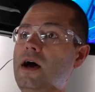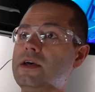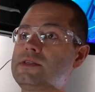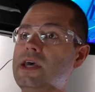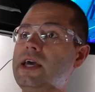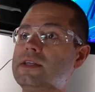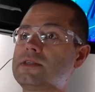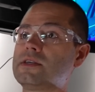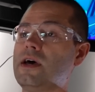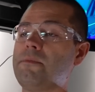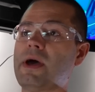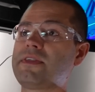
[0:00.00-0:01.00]
say it's
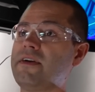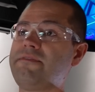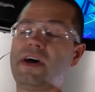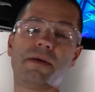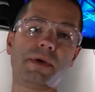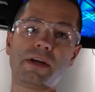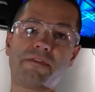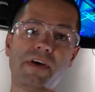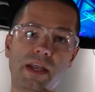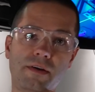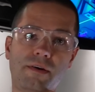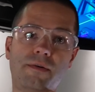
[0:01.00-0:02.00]
a methamphetamine or
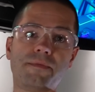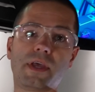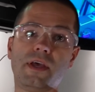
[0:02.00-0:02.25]
fentanyl,